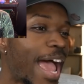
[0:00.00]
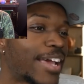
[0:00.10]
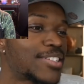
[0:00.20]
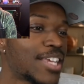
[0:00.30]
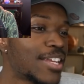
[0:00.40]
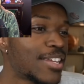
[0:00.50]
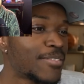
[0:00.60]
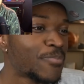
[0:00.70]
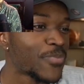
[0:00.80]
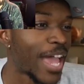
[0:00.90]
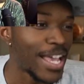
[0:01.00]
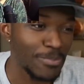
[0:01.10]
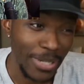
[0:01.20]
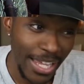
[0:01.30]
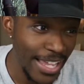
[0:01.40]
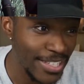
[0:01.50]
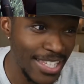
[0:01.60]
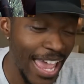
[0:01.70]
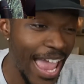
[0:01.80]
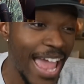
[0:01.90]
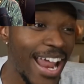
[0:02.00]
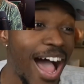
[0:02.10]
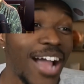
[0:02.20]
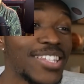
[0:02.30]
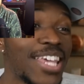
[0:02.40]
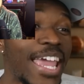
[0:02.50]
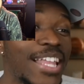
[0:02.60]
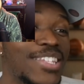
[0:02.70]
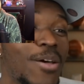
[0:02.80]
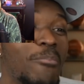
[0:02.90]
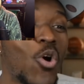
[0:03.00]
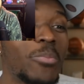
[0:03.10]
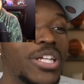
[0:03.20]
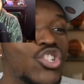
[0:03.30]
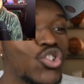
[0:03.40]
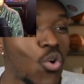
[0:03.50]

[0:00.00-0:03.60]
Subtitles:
Atkinson has plans to add octane to Mobley's